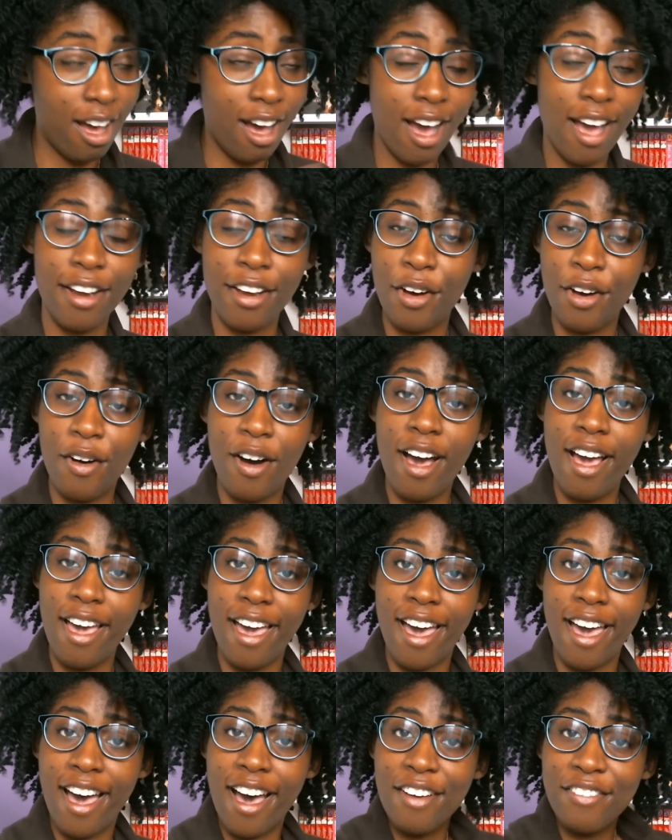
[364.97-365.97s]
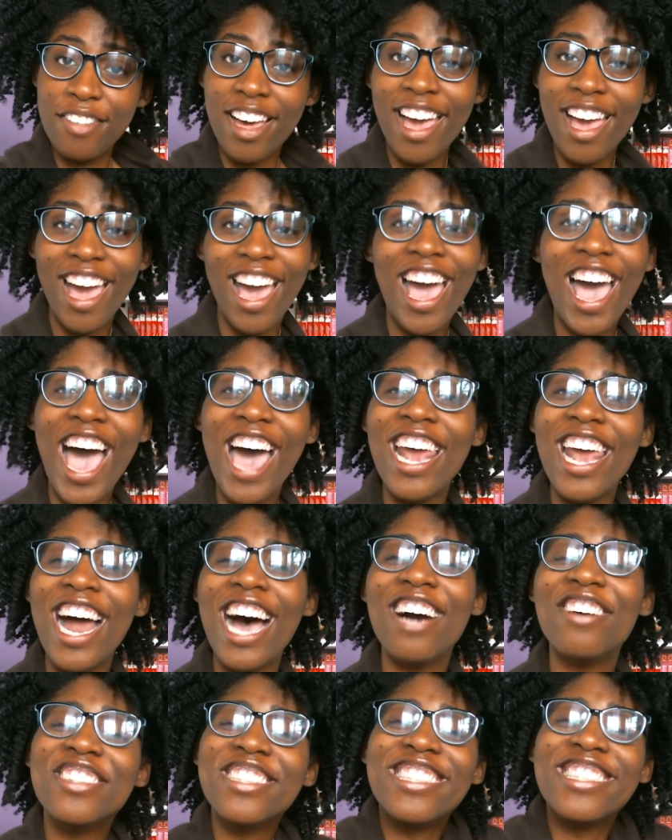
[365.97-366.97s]
I know I have, and
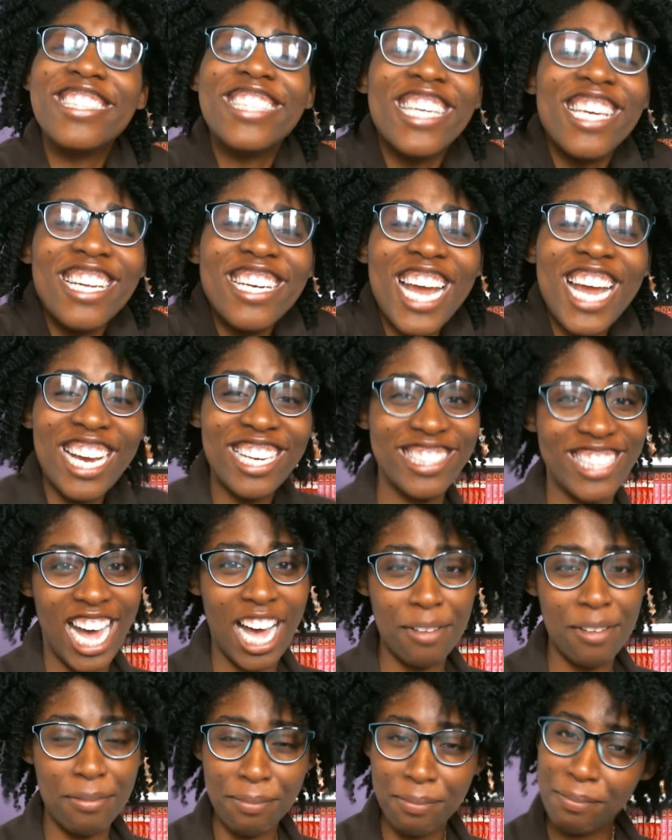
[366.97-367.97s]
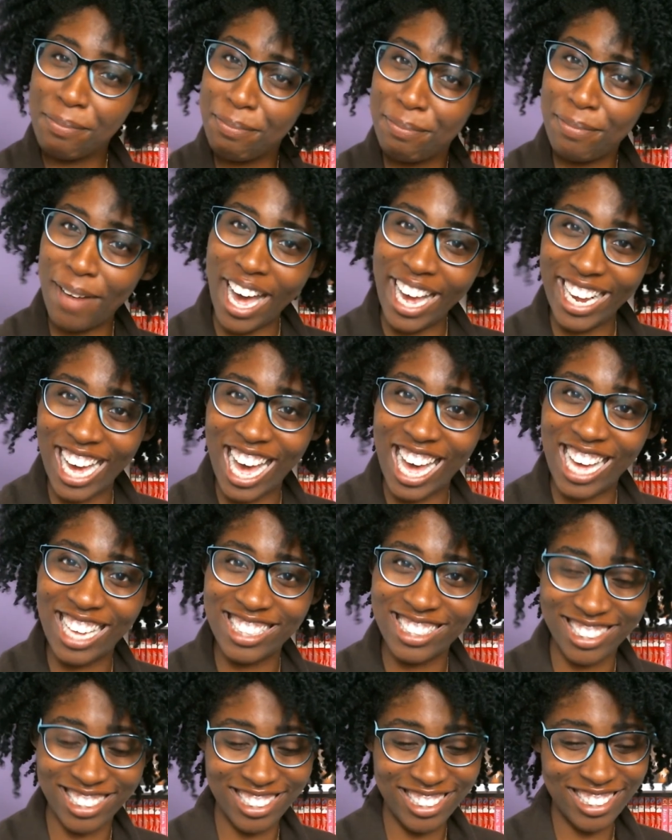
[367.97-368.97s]
I will see you next time. Bye, guys.